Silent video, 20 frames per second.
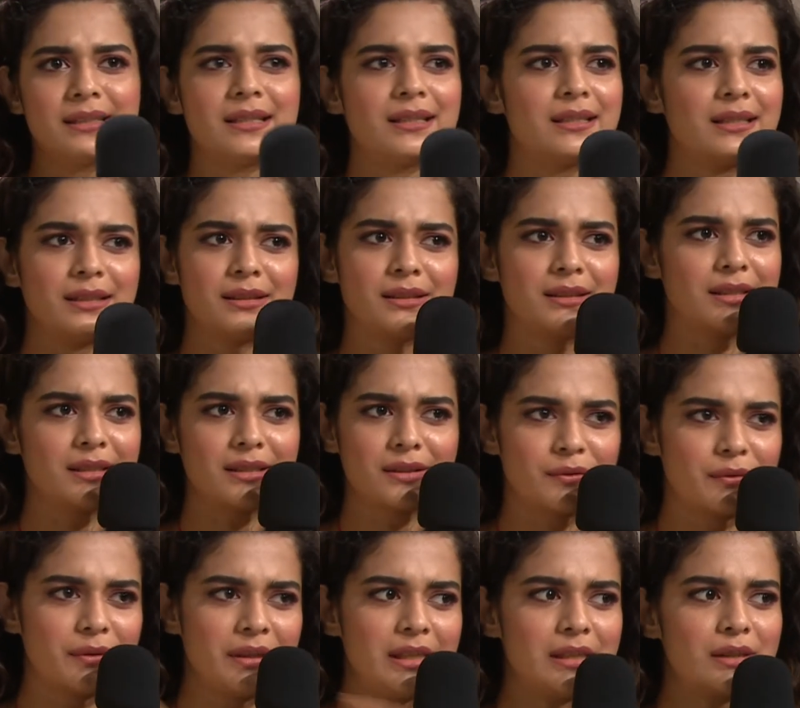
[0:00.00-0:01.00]
It
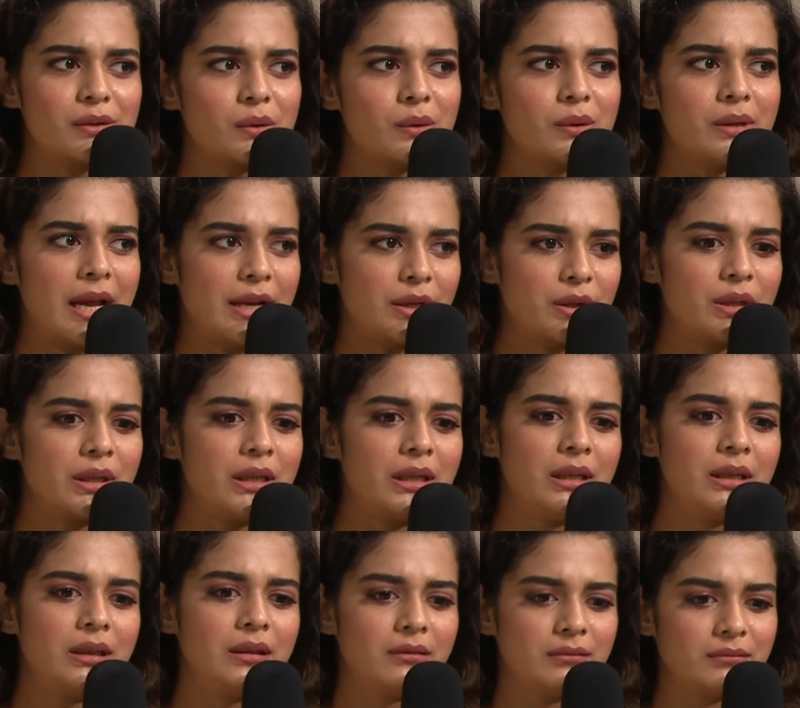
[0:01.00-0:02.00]
just feels so
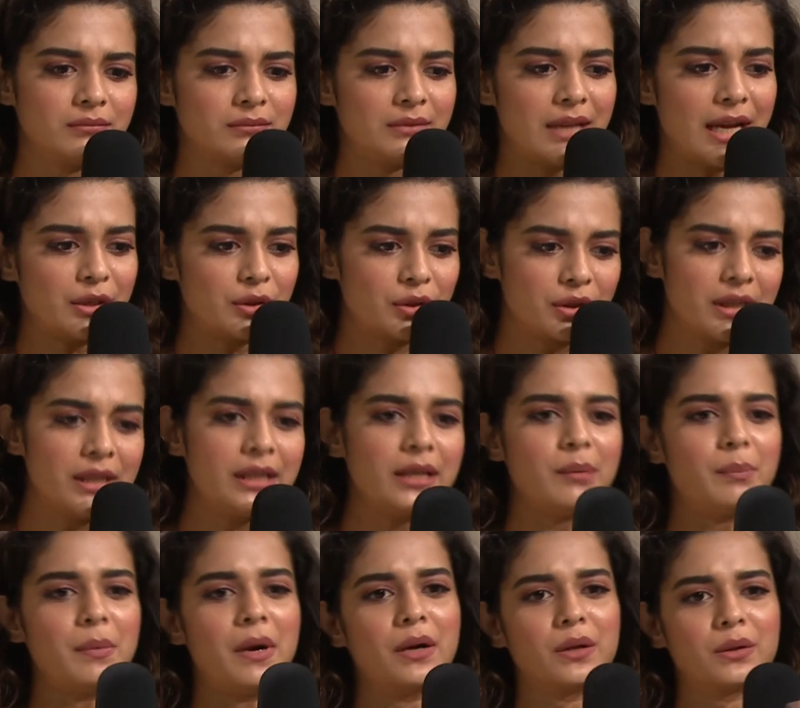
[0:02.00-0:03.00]
naturally
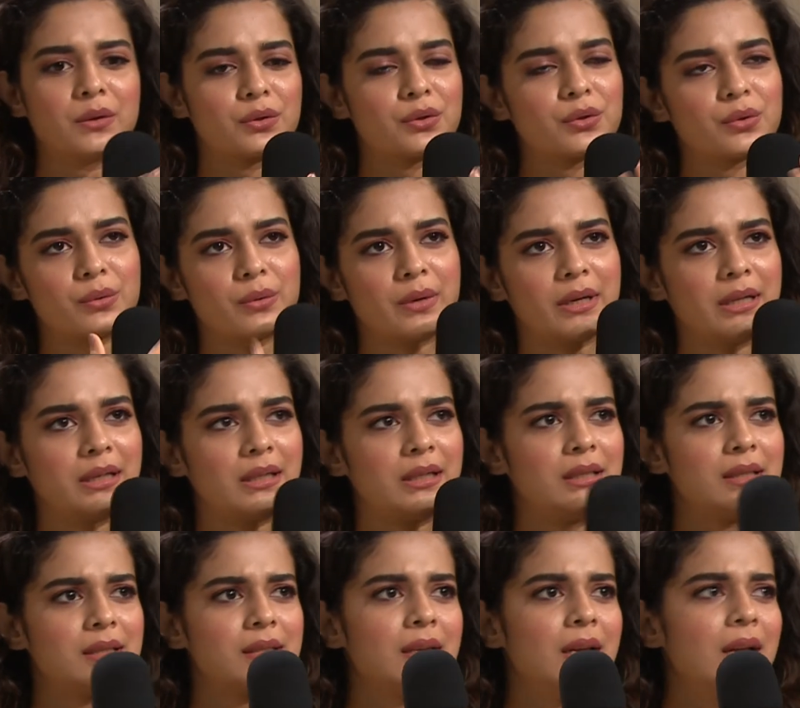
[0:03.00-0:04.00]
a part of the show. And
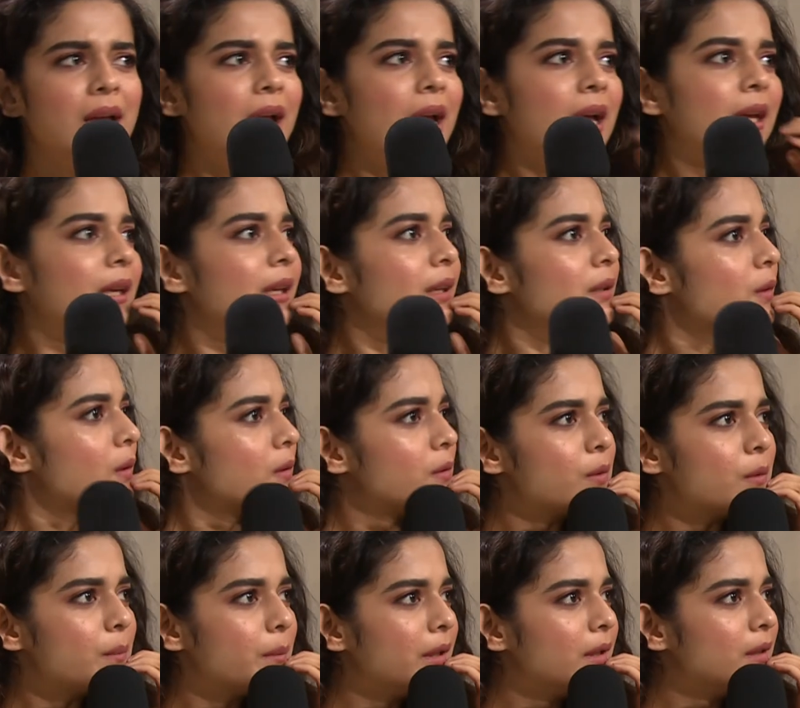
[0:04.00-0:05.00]
he's
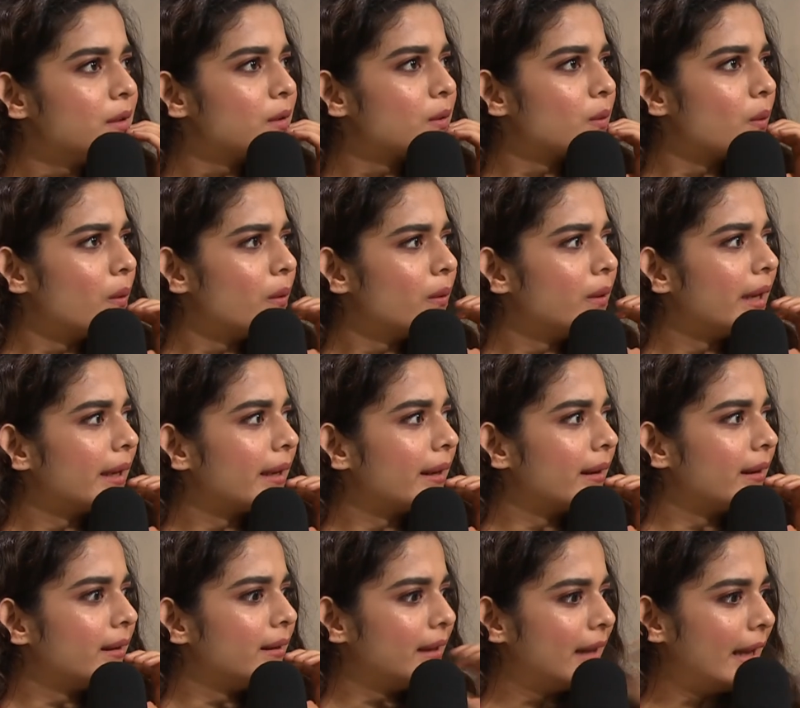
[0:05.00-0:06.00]
also been so, like
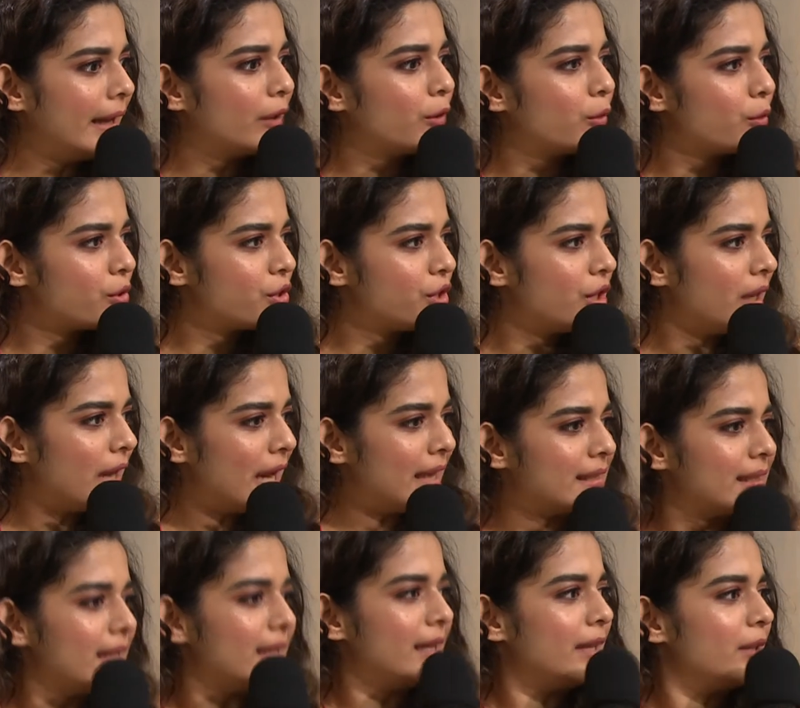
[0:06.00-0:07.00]
Ruchir
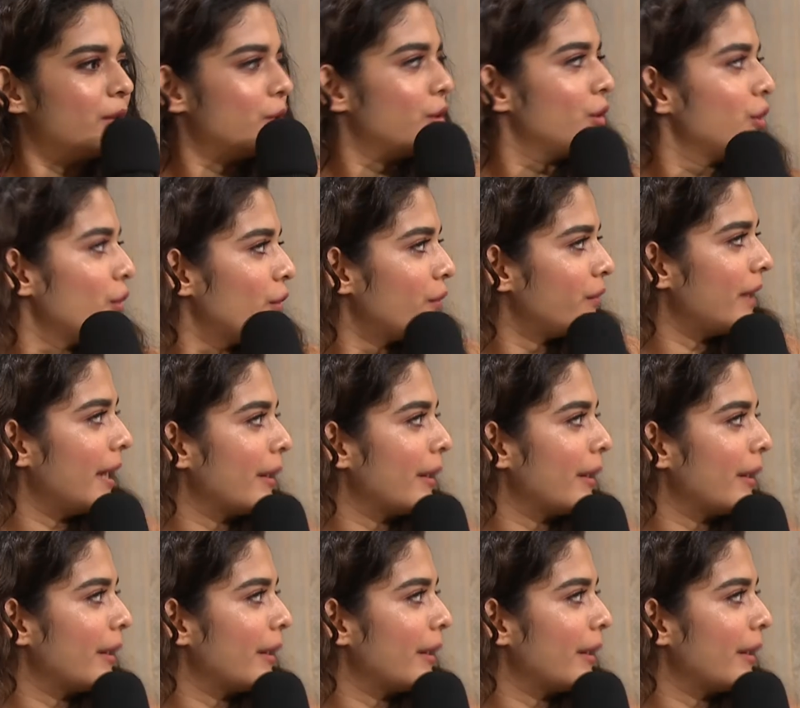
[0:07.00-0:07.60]
has that energy of like